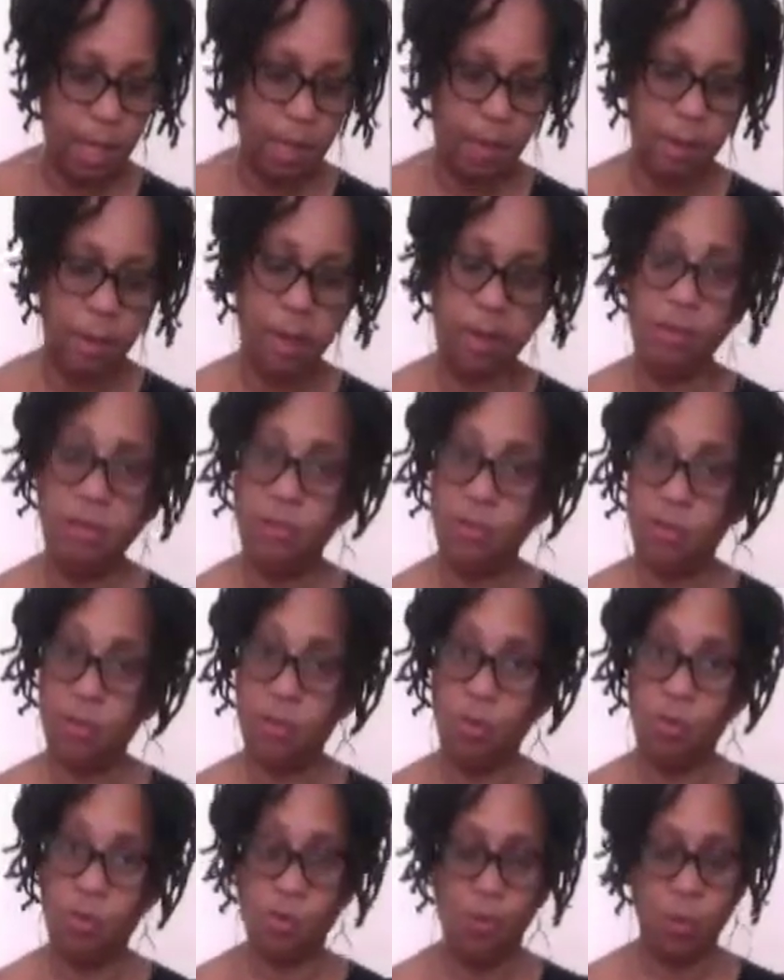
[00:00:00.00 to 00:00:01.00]
And I just
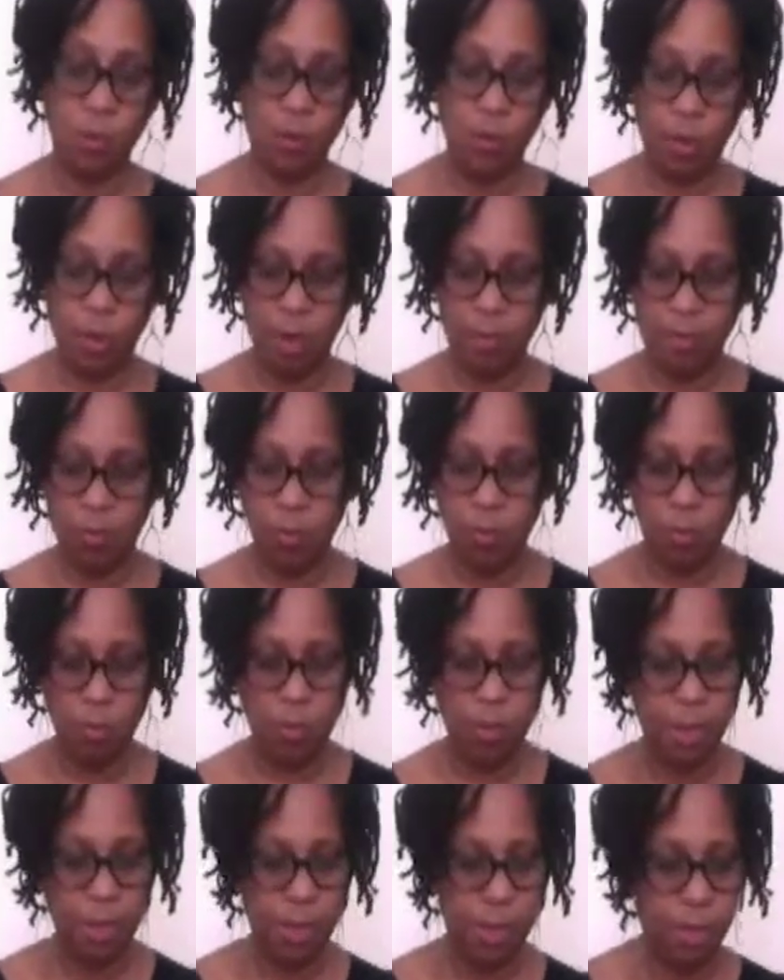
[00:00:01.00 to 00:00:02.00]
told you fold, not roll,
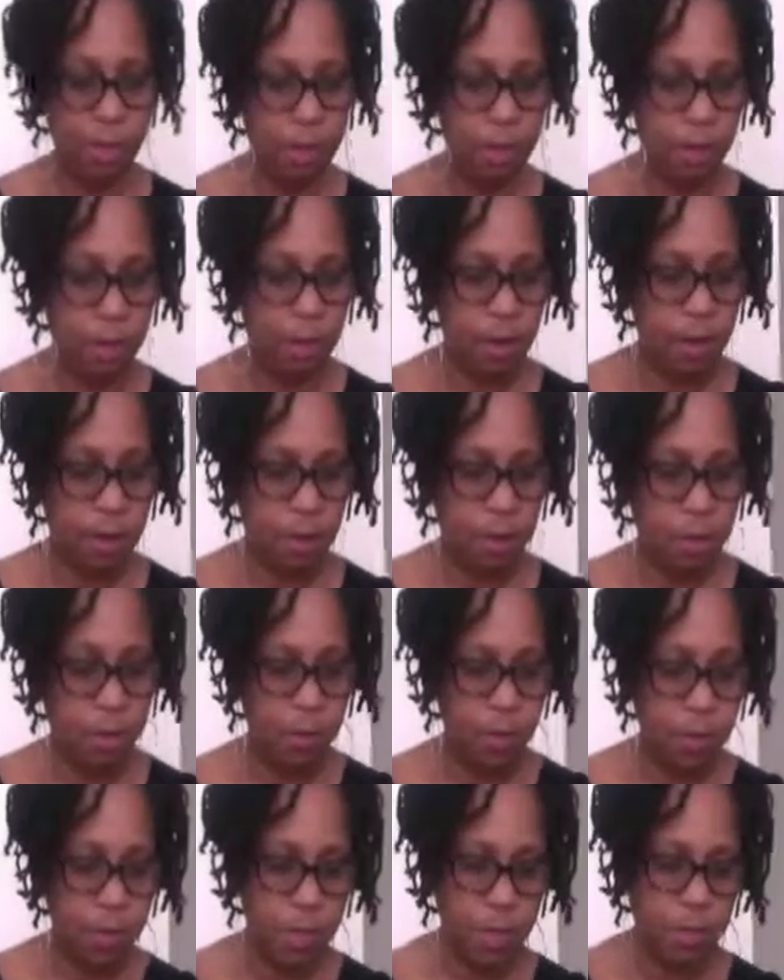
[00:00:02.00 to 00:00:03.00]
but I'm
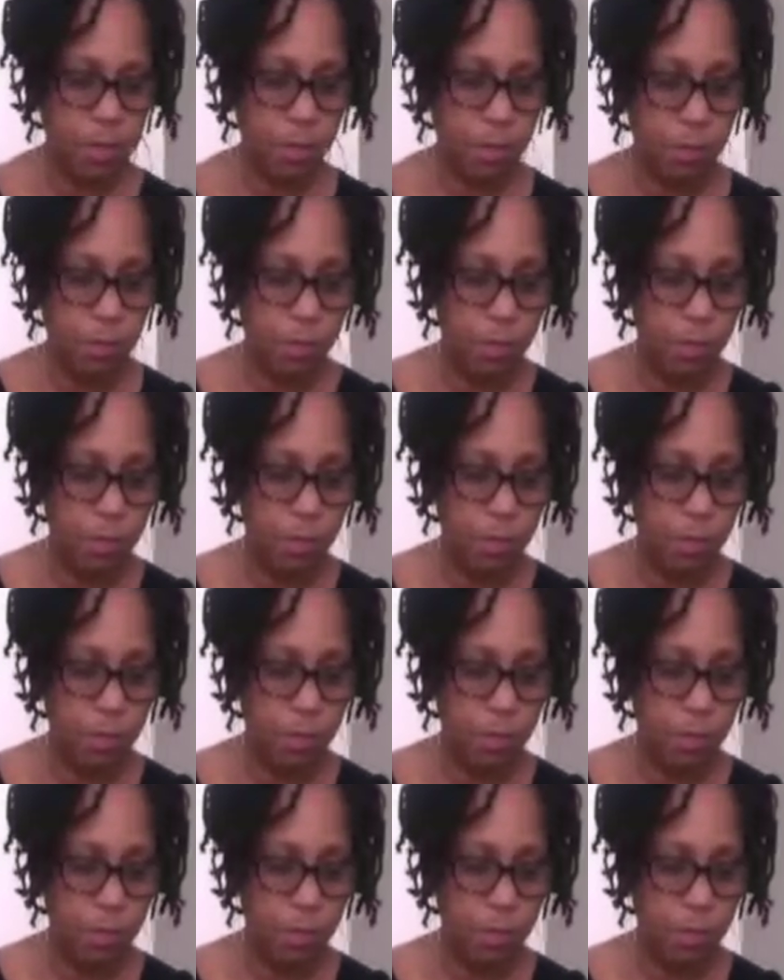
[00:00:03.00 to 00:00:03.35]
going to